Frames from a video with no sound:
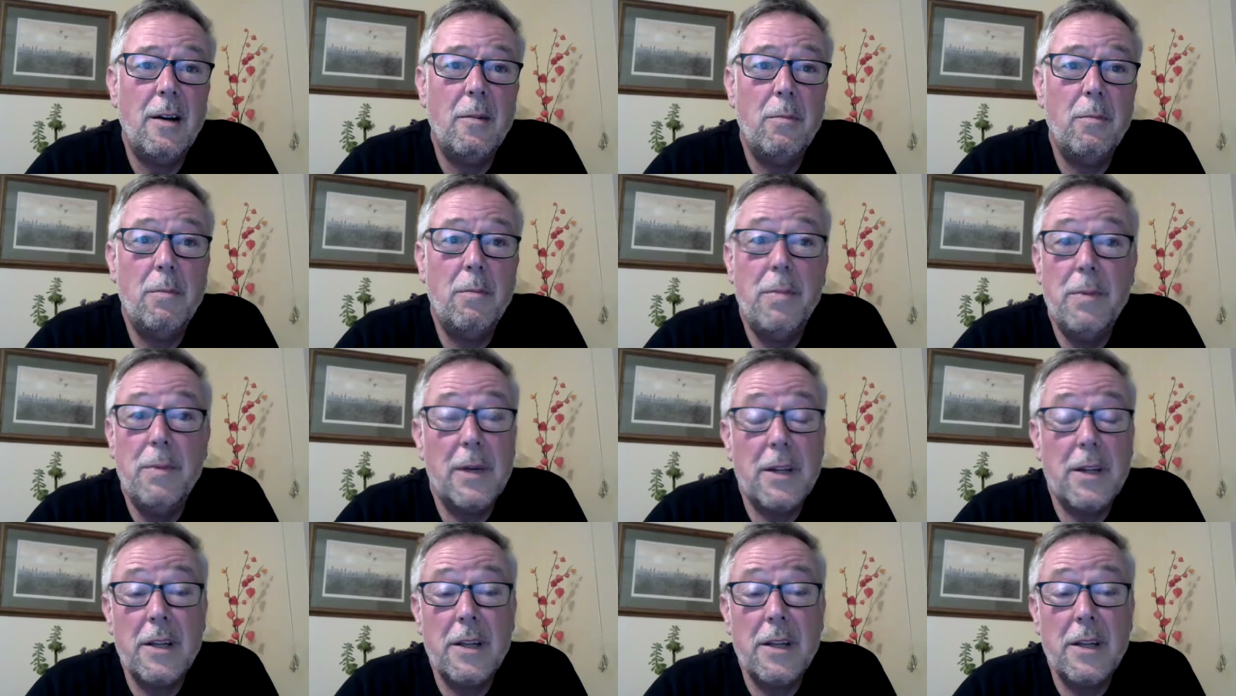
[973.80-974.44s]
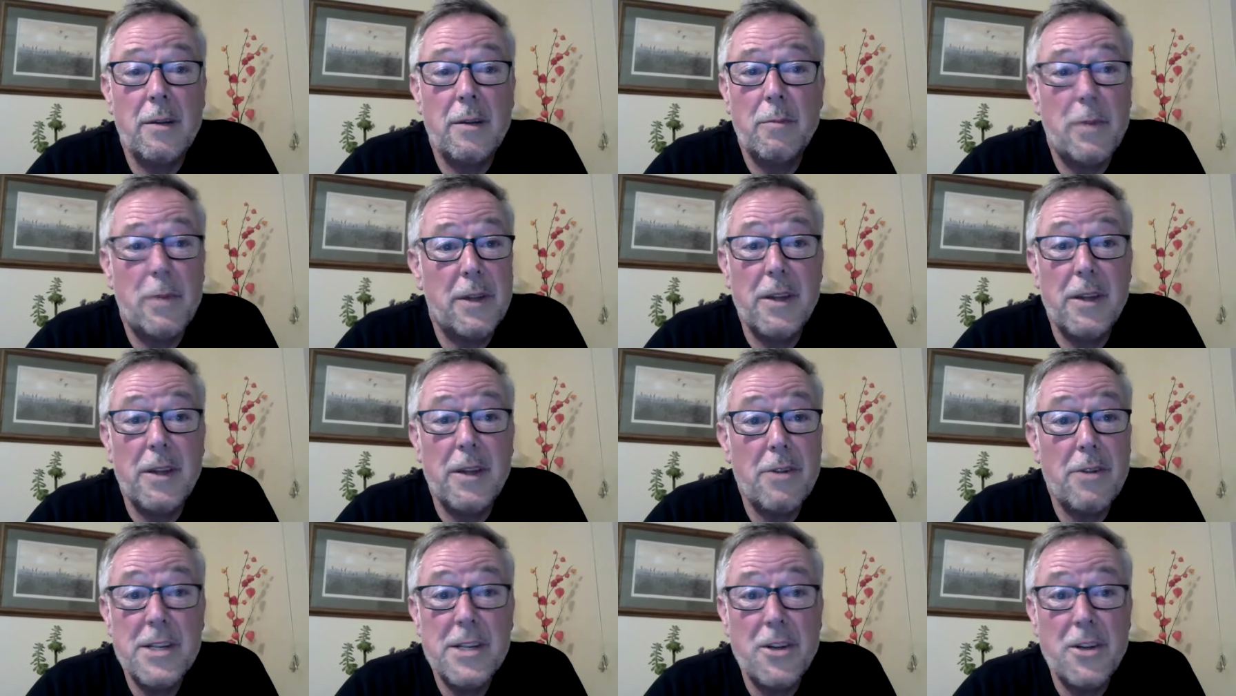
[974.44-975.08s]
But
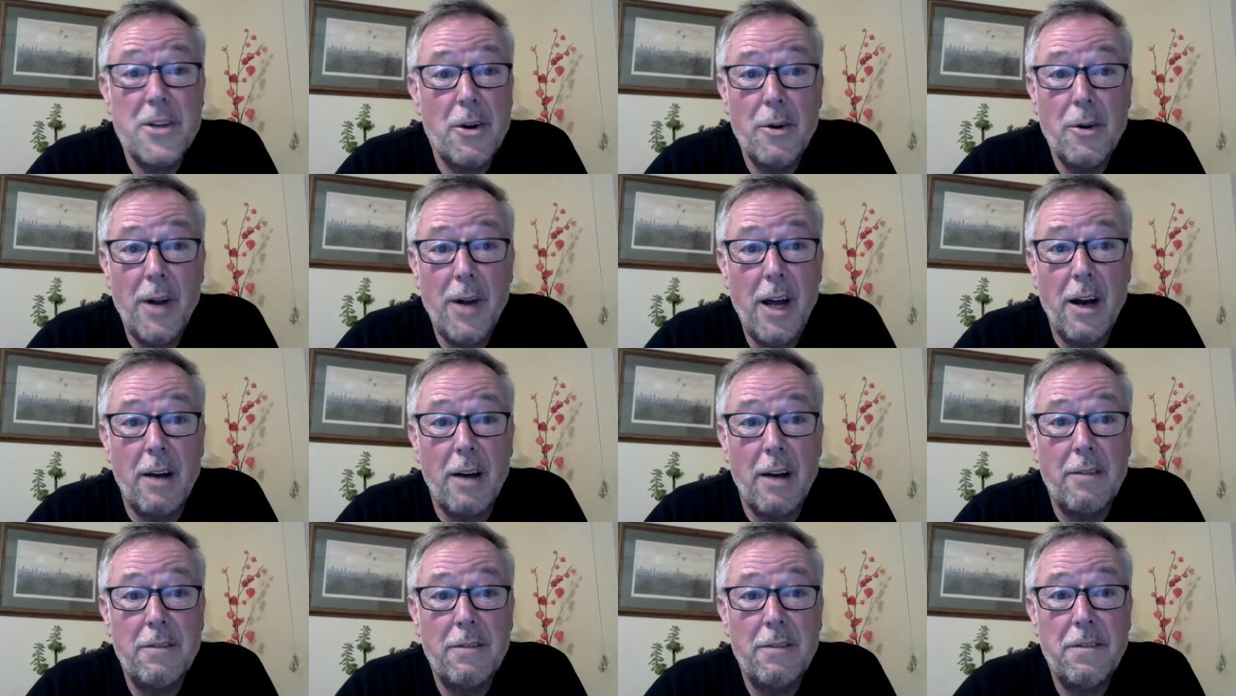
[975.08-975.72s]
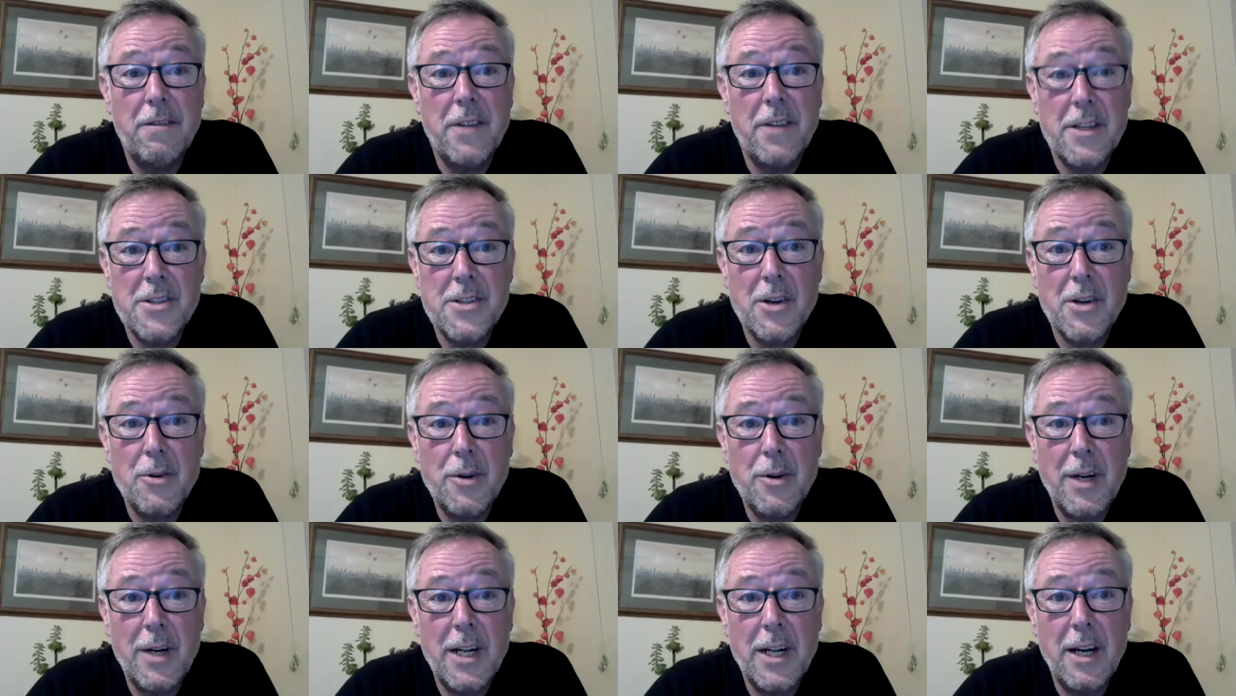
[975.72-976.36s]
there is no love. There's
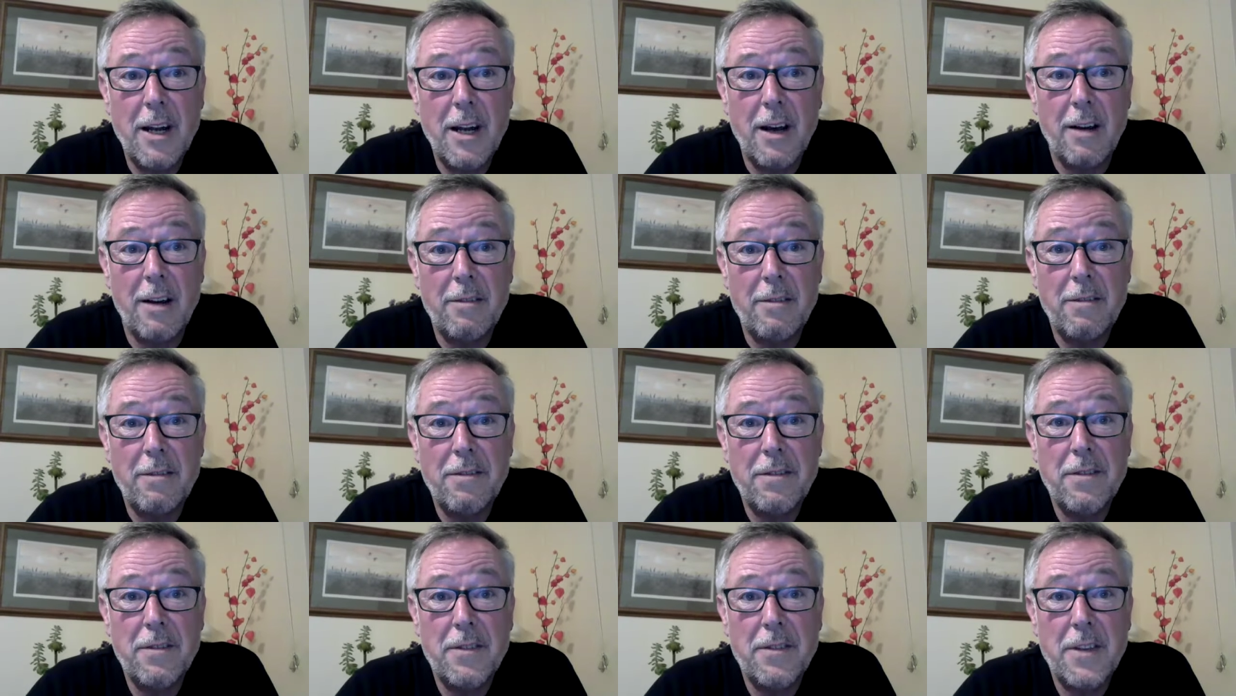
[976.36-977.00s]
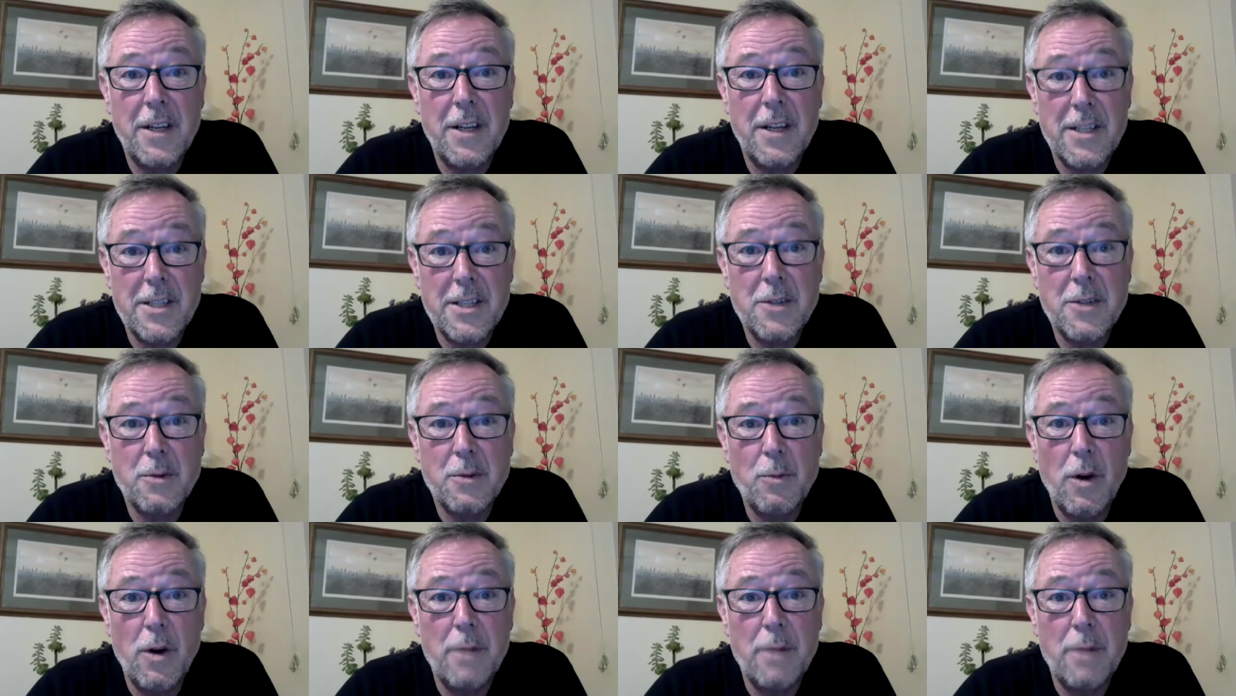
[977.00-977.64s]
only love. That's
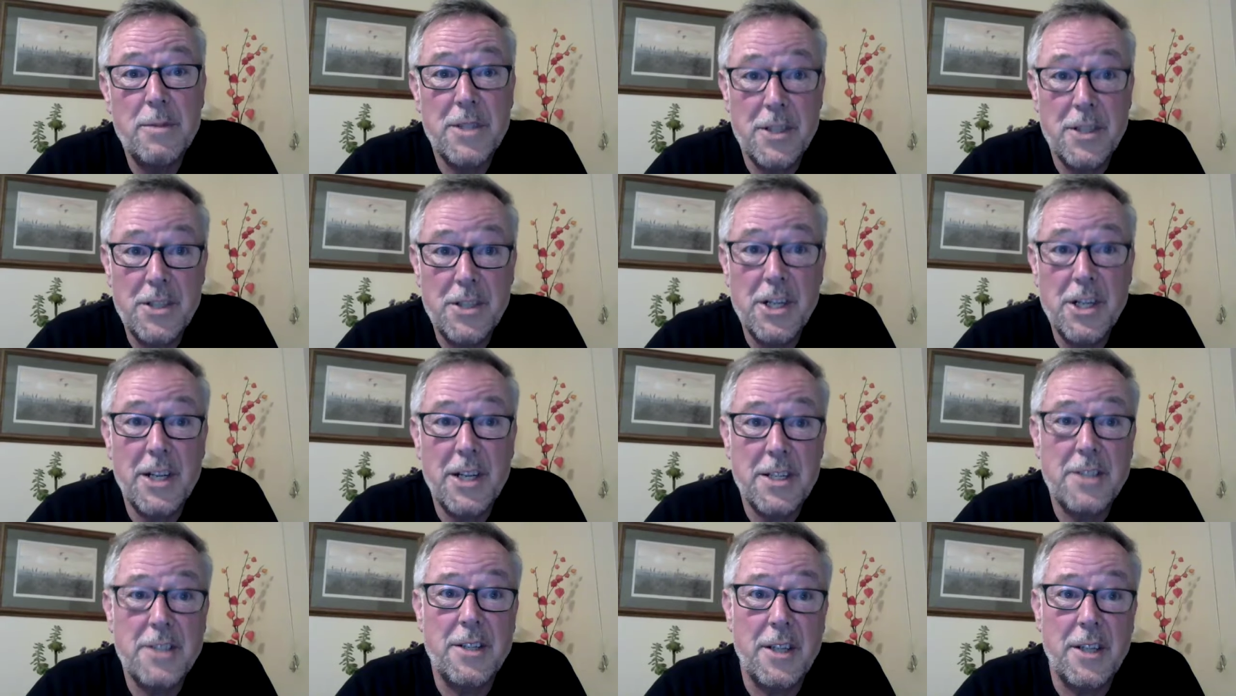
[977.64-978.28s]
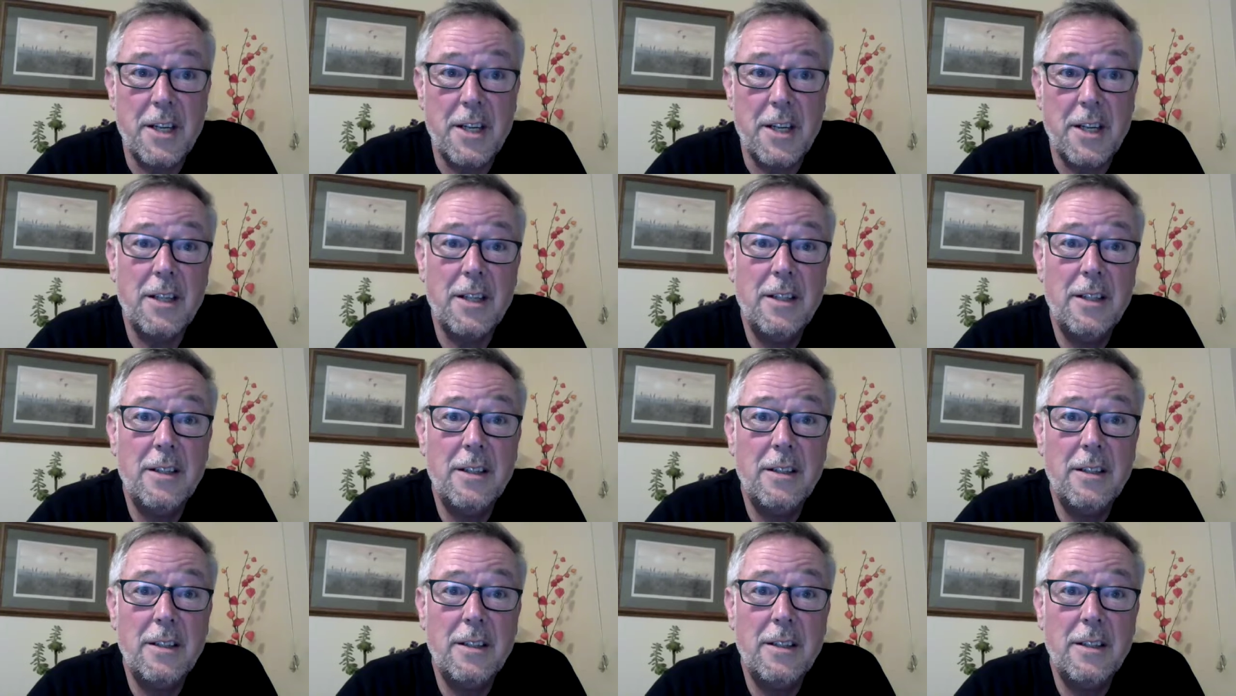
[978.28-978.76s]
what I'm suggesting.